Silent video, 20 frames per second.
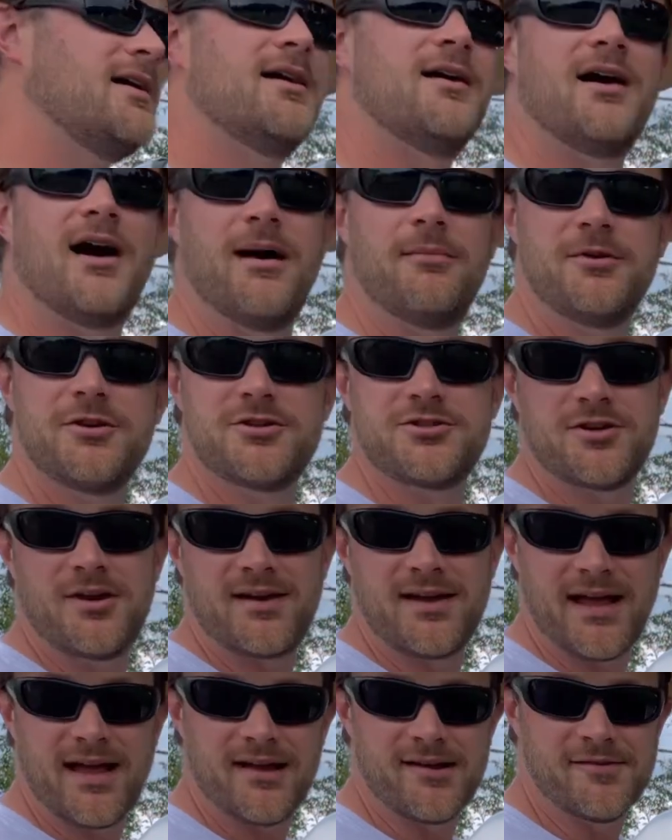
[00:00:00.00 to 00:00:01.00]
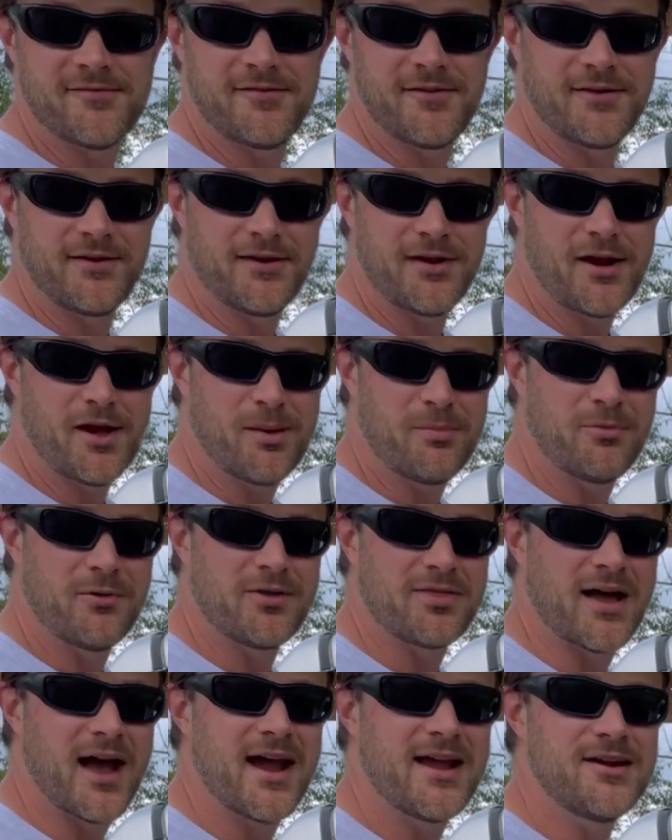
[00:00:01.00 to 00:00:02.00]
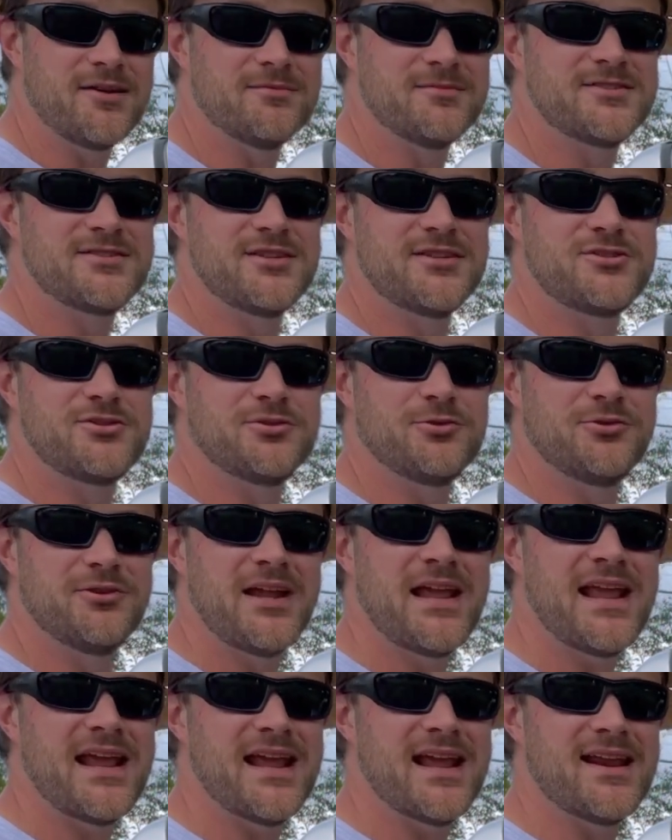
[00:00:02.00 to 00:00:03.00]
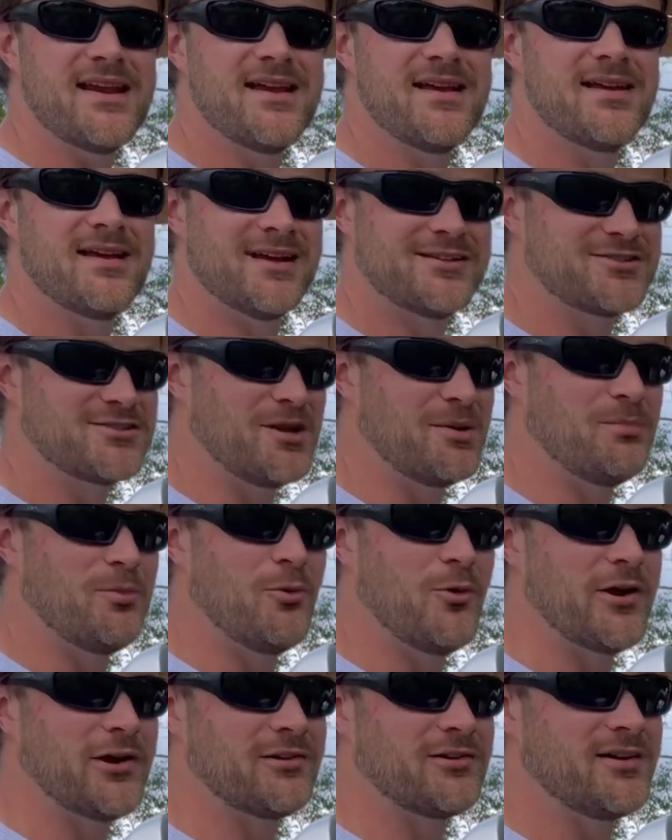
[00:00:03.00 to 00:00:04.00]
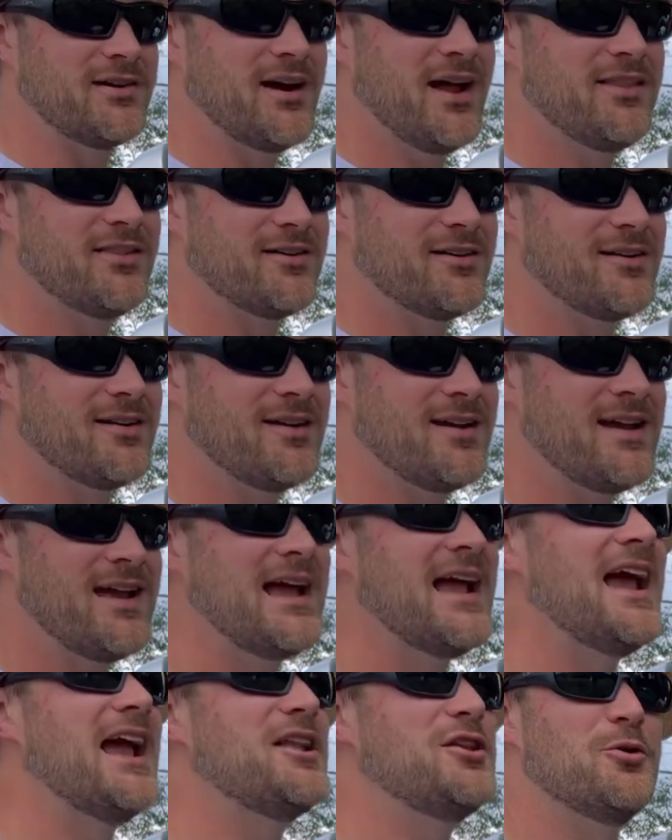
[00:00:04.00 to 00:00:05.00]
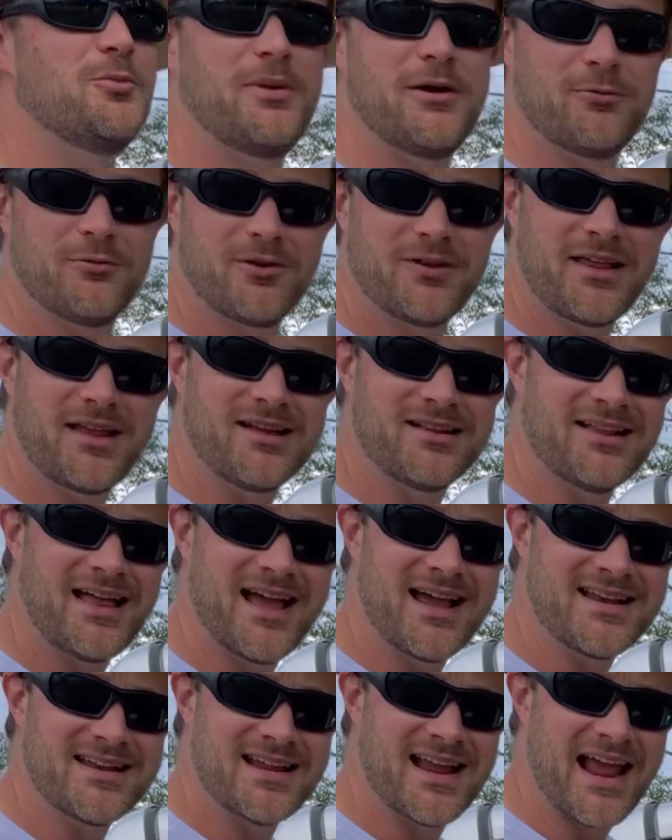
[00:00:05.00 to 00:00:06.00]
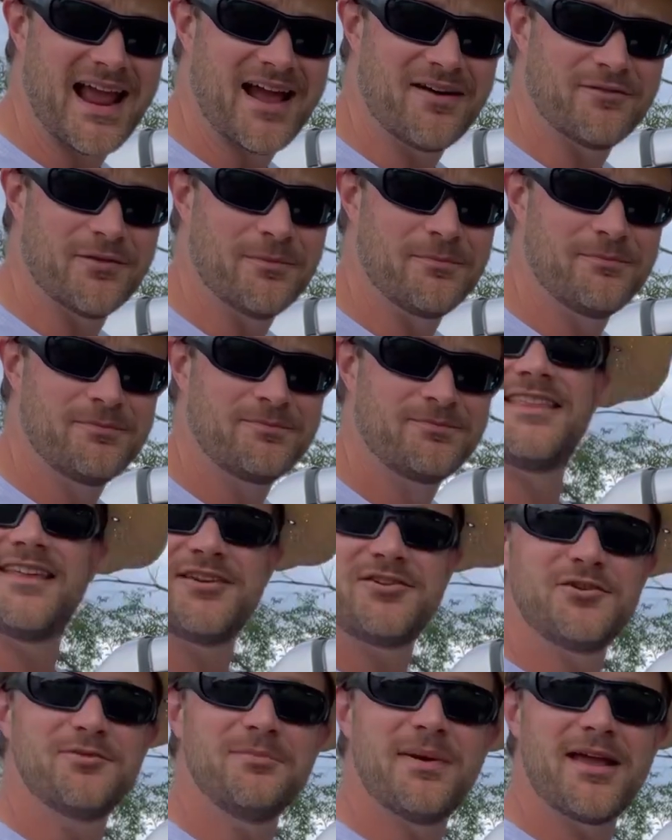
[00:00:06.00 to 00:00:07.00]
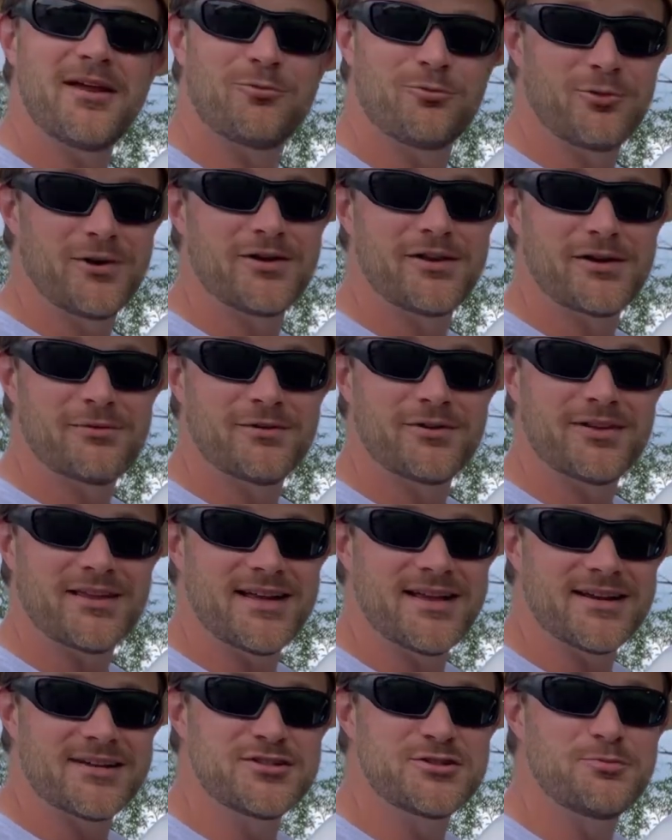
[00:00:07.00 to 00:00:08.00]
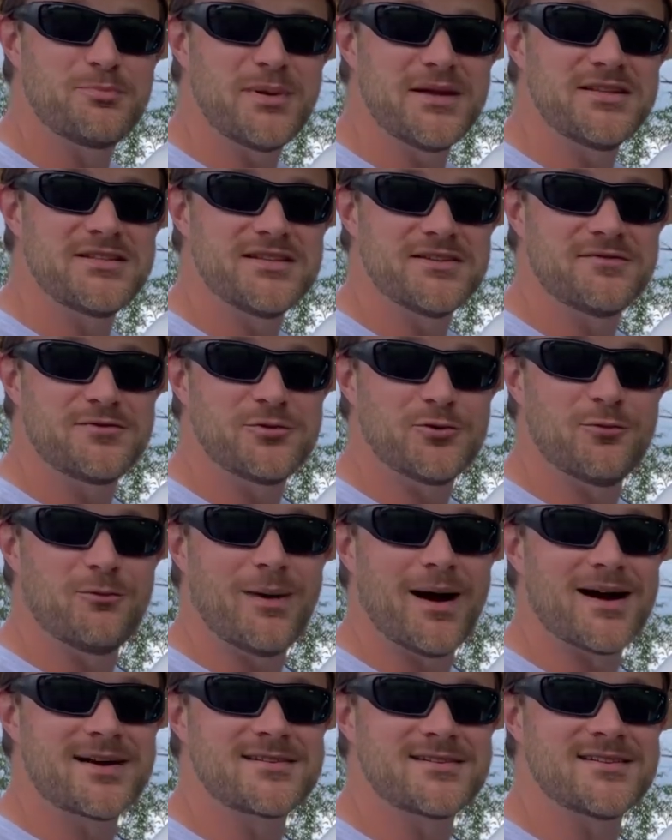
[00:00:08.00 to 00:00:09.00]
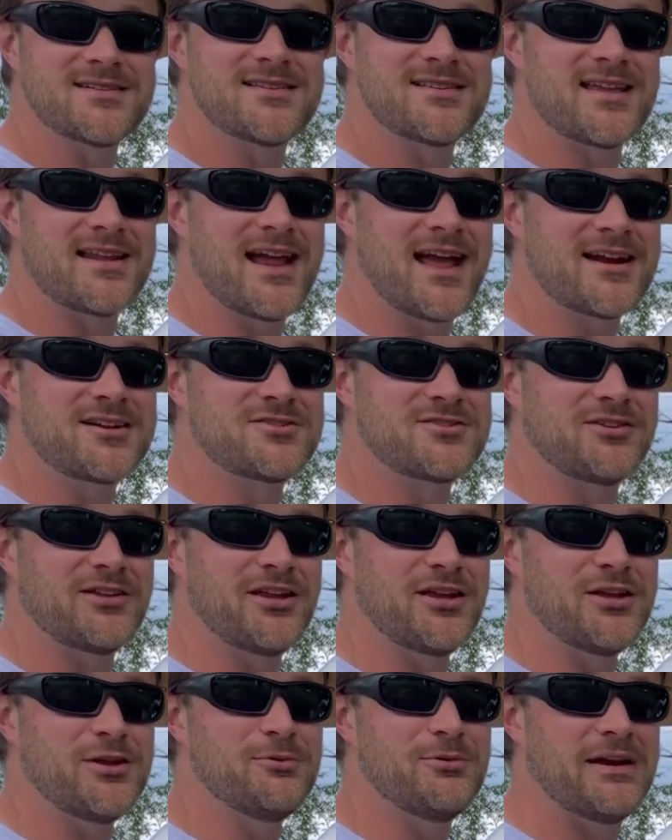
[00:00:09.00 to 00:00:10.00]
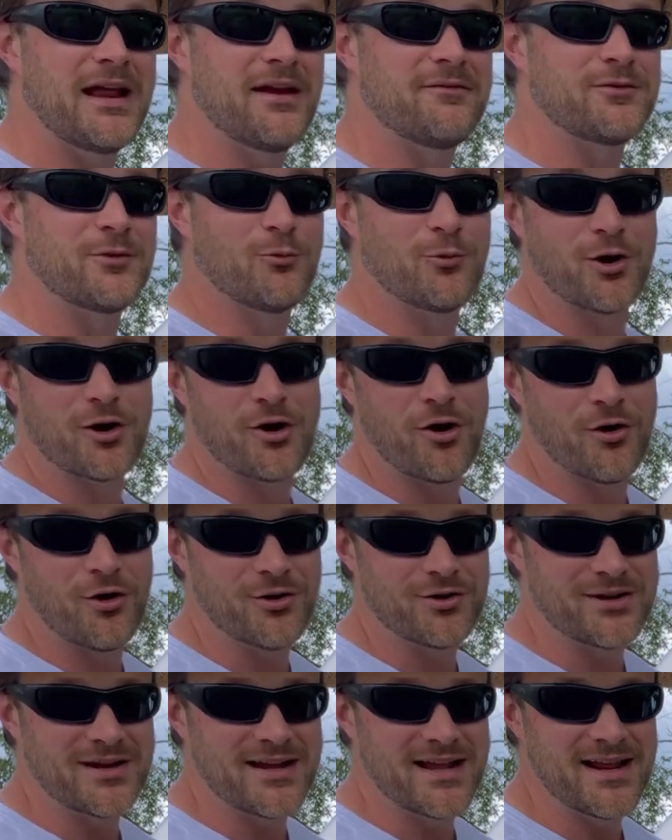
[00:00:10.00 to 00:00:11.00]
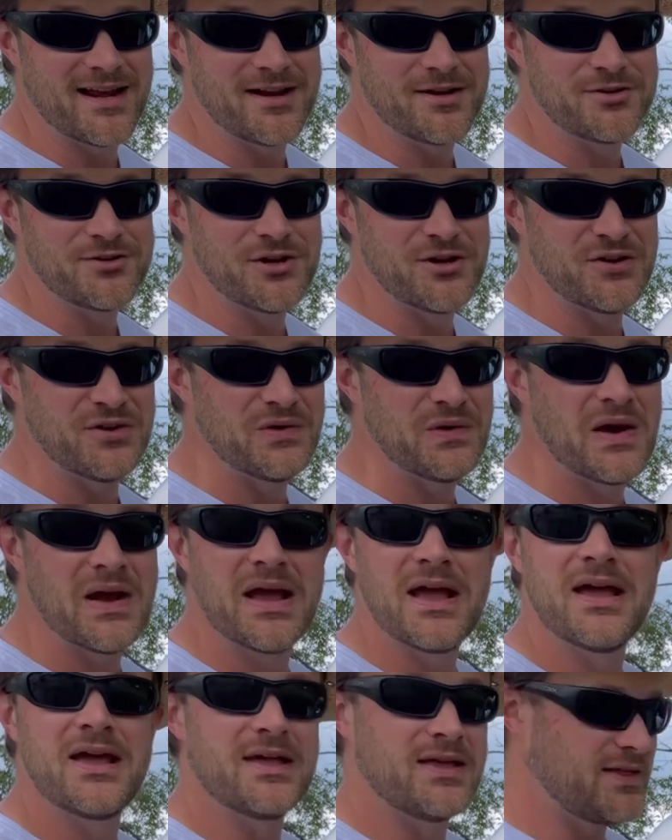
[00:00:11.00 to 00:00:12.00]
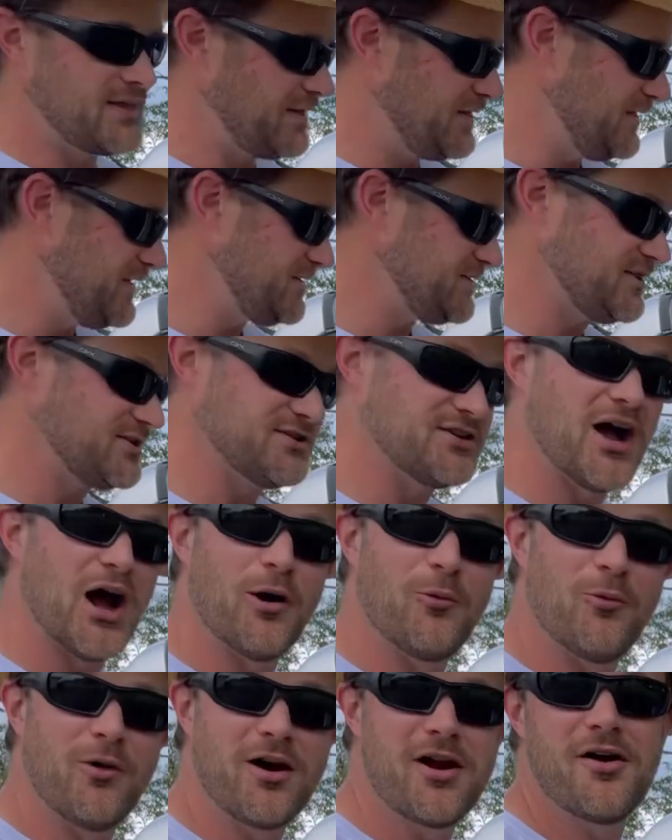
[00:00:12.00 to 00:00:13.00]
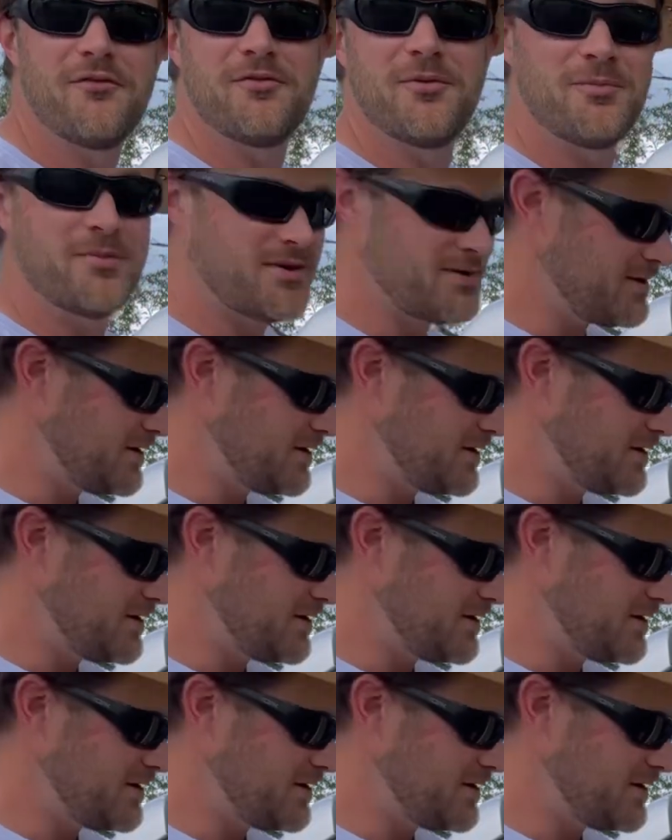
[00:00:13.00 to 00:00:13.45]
I'm going to show you how to fill it up with items that you'll need at some point or another, and you'll be really glad you have them. They do make really expensive toolboxes that actually you would have to work hard to get into. This is not one of them.